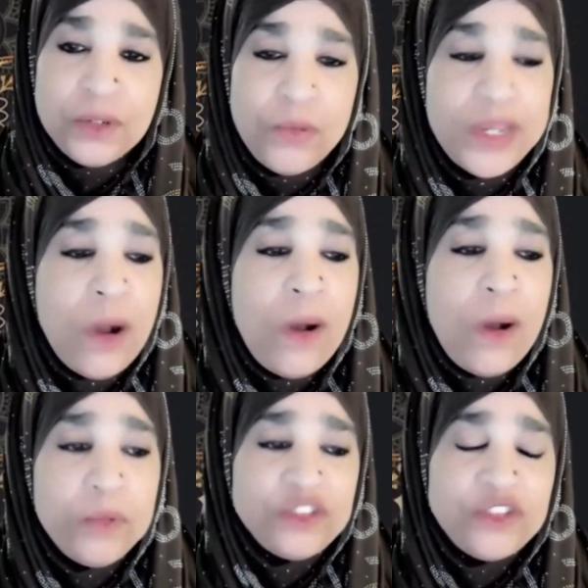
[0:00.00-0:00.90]
We
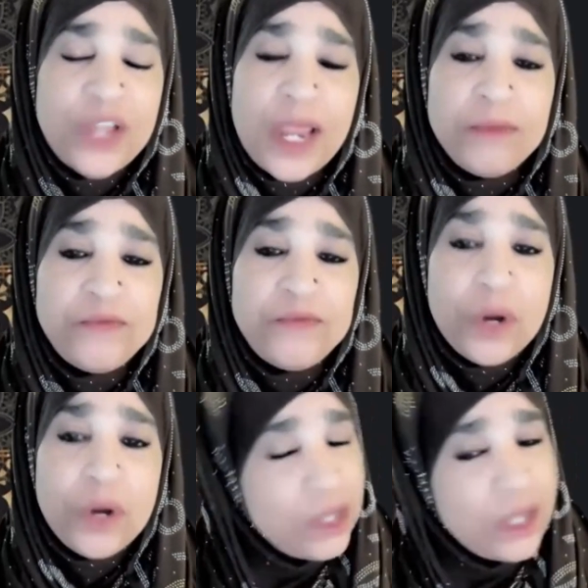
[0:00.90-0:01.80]
all will stand
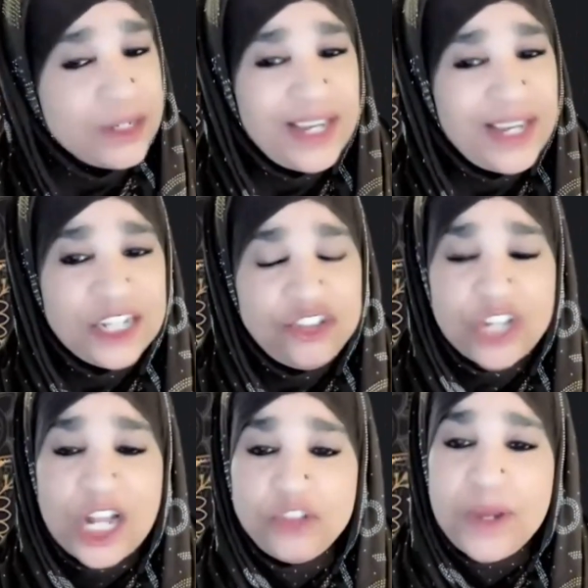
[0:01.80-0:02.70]
before Allah on the day of
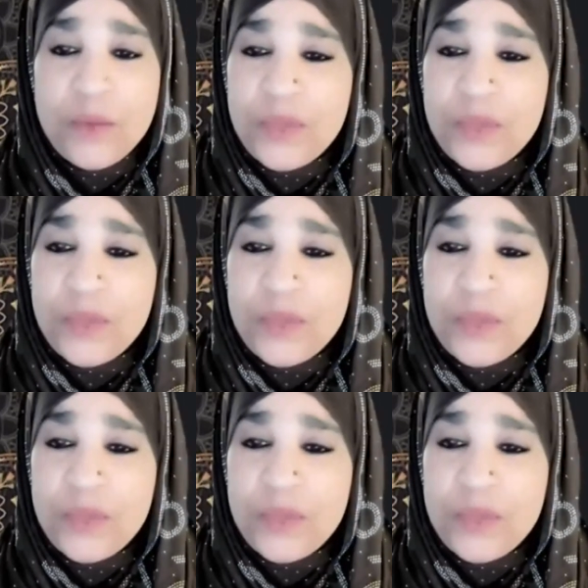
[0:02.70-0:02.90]
judgment.